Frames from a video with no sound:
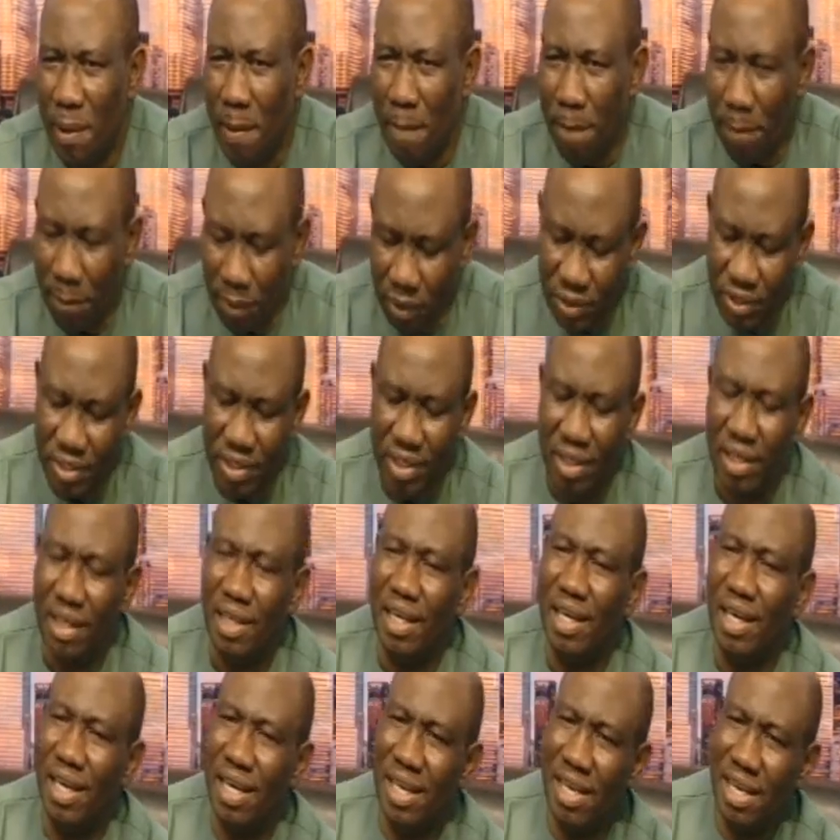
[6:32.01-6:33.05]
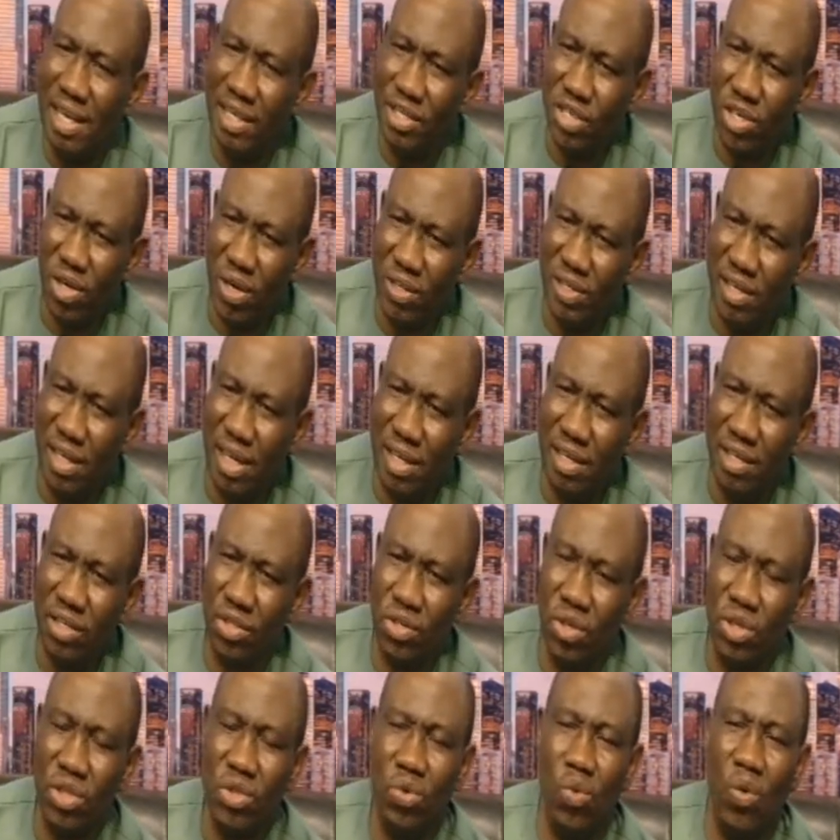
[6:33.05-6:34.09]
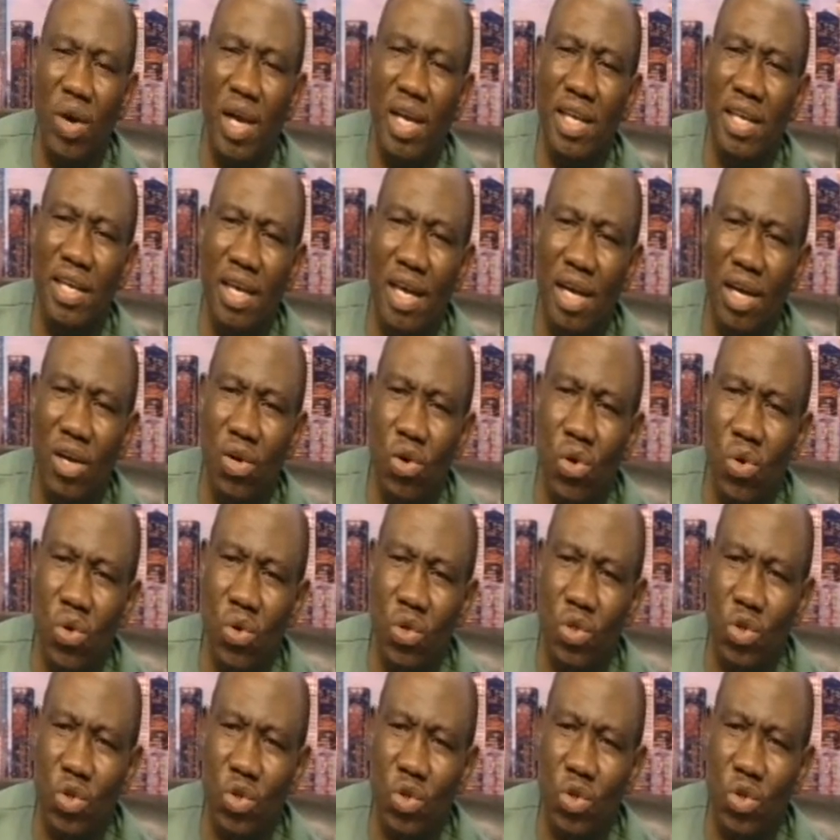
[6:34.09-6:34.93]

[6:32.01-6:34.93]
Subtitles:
But in a church that is just 1 year old,